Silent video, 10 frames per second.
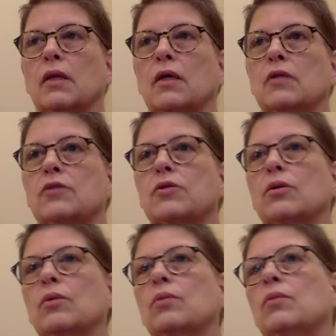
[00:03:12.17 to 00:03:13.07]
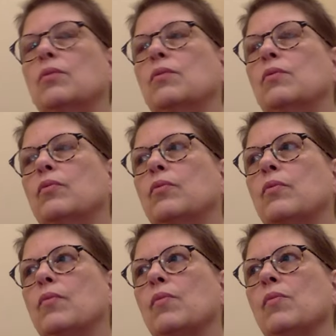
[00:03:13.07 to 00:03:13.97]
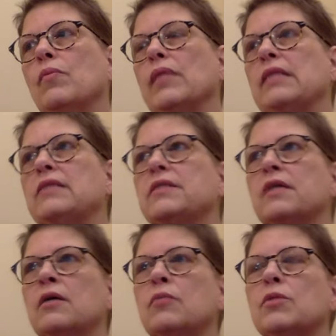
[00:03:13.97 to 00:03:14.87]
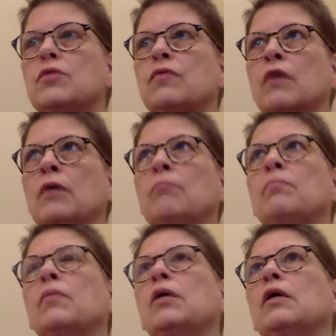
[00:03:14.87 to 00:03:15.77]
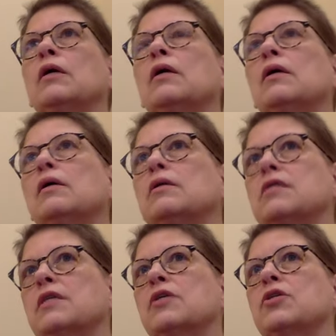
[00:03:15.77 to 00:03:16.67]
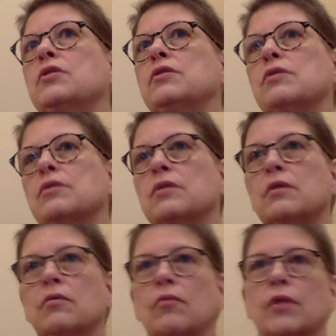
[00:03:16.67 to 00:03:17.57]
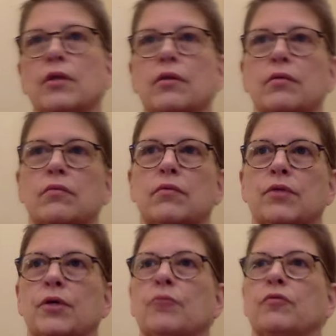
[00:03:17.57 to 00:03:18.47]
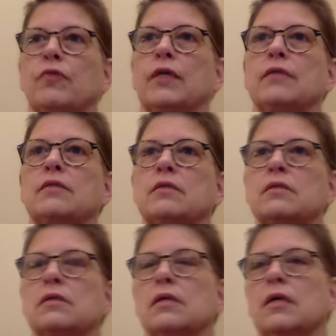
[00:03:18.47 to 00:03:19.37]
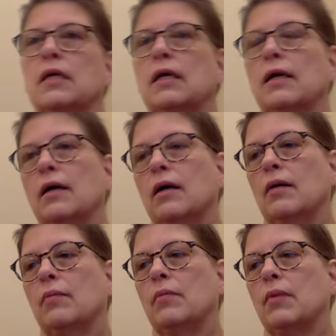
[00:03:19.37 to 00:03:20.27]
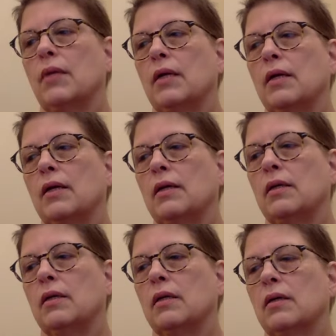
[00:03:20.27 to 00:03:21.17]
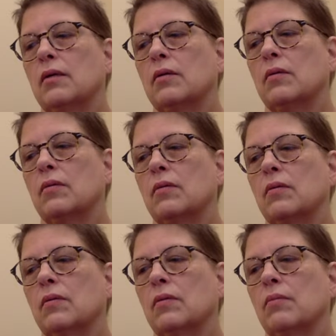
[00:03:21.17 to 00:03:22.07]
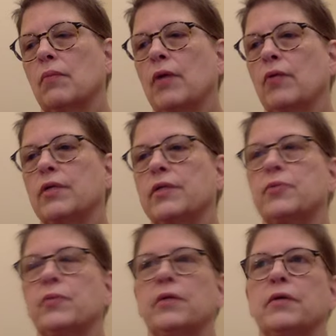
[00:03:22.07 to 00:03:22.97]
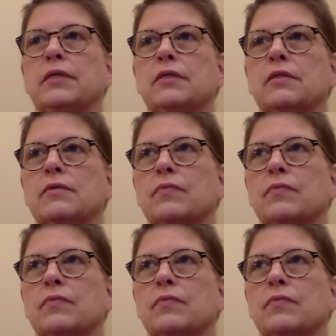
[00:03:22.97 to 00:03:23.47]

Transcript: So and this comes from discussions with Dharma friends um, and uh, my own experience.